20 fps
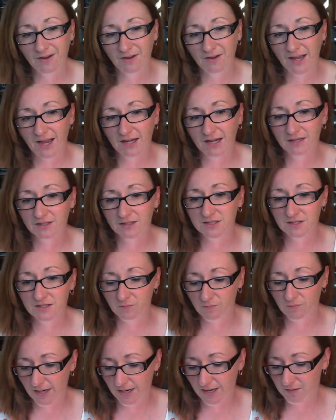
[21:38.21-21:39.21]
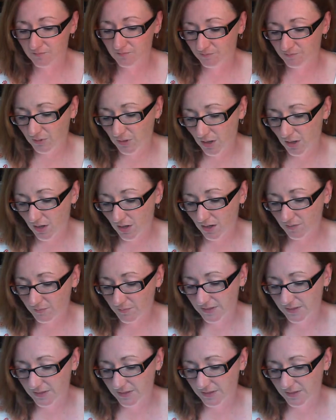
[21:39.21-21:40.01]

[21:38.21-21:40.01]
I had it to my blog,